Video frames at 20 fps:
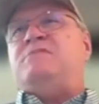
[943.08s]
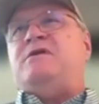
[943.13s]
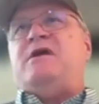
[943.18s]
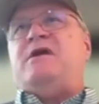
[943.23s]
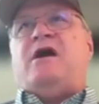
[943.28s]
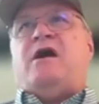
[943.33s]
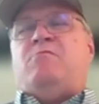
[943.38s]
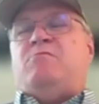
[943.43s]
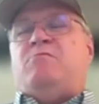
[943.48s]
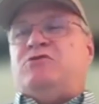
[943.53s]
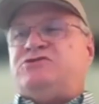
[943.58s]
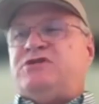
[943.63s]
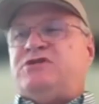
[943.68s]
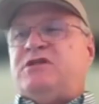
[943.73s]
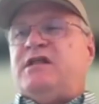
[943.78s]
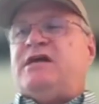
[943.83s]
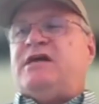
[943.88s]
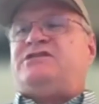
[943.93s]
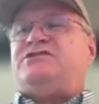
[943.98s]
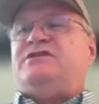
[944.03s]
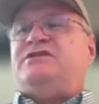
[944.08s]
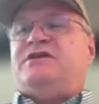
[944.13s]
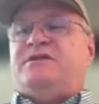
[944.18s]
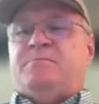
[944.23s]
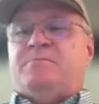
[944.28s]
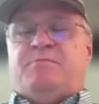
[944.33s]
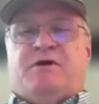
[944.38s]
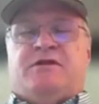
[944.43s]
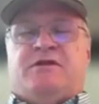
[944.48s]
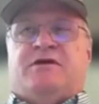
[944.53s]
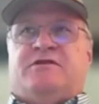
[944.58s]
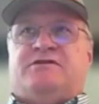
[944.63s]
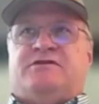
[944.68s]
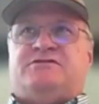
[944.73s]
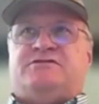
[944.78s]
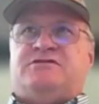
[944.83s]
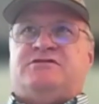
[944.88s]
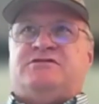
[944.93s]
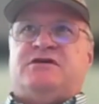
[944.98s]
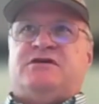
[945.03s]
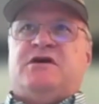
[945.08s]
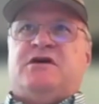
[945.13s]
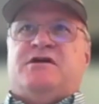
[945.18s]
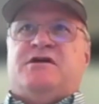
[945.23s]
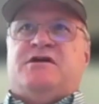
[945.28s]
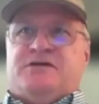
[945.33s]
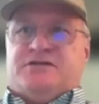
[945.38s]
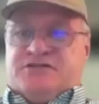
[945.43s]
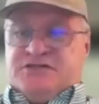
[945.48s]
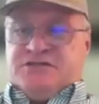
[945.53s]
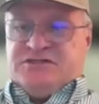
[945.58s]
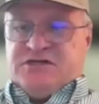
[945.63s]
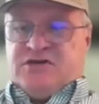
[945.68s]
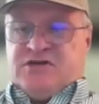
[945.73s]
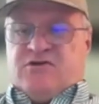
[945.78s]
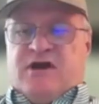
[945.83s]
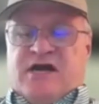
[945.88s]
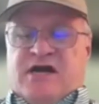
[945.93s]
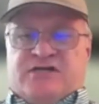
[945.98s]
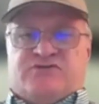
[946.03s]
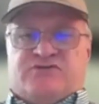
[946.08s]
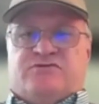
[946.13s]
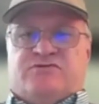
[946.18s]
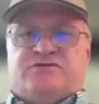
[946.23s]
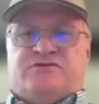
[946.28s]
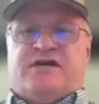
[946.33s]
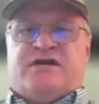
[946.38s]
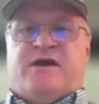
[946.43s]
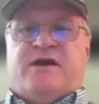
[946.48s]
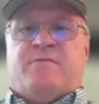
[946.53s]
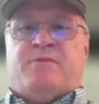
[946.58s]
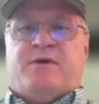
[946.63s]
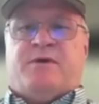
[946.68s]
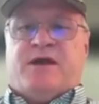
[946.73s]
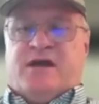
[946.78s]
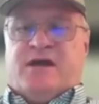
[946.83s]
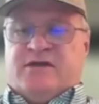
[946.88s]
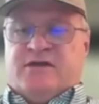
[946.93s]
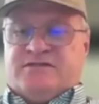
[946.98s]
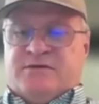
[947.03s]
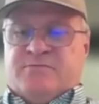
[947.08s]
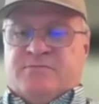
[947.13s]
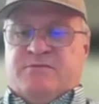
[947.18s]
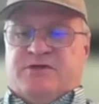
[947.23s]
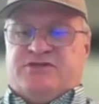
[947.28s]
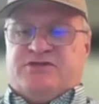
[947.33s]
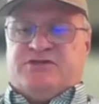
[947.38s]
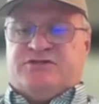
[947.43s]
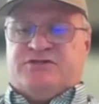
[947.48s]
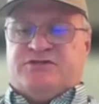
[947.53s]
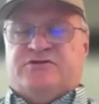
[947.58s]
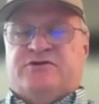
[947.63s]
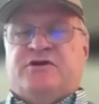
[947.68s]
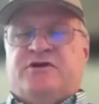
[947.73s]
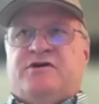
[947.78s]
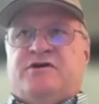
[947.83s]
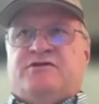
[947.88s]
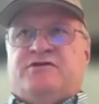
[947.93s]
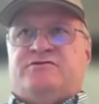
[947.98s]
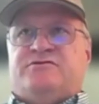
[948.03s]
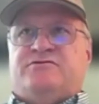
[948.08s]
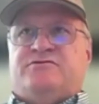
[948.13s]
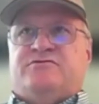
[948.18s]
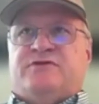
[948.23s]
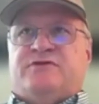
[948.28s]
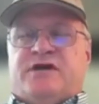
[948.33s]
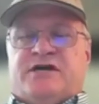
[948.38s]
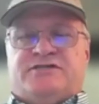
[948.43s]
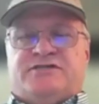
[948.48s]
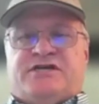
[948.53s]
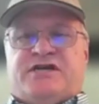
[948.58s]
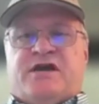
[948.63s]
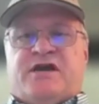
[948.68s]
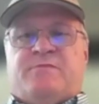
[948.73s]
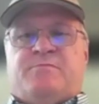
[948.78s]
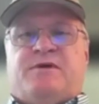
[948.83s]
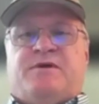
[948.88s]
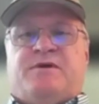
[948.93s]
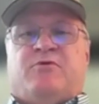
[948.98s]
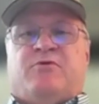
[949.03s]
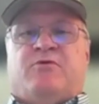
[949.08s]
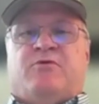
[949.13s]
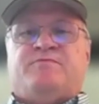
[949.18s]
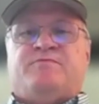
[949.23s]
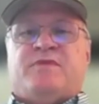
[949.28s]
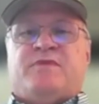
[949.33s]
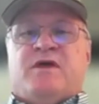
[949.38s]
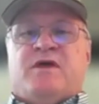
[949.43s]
almost election independent. This is a grassroots campaign, as I mentioned, to educate people.